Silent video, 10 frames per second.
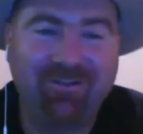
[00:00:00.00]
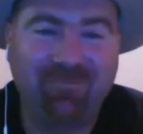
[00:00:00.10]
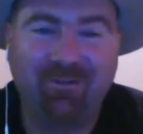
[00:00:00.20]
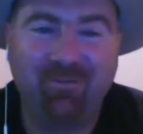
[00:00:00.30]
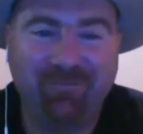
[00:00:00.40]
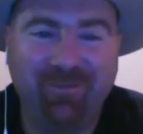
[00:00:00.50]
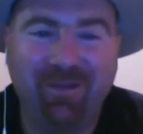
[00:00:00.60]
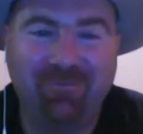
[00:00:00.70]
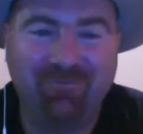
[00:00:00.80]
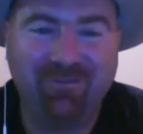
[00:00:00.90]
that's one of my
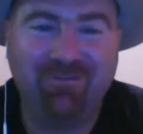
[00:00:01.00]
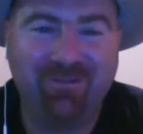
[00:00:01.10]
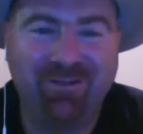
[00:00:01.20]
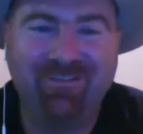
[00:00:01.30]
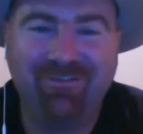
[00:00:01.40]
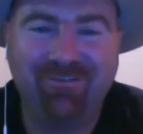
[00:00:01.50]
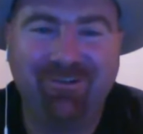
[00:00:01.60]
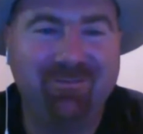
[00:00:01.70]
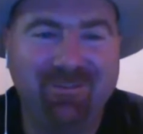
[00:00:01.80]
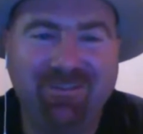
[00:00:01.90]
favorite Richard Branson
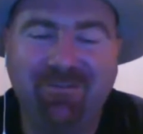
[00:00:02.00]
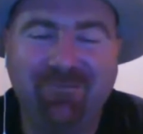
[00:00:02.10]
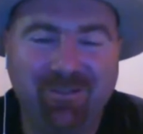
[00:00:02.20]
quotes myself,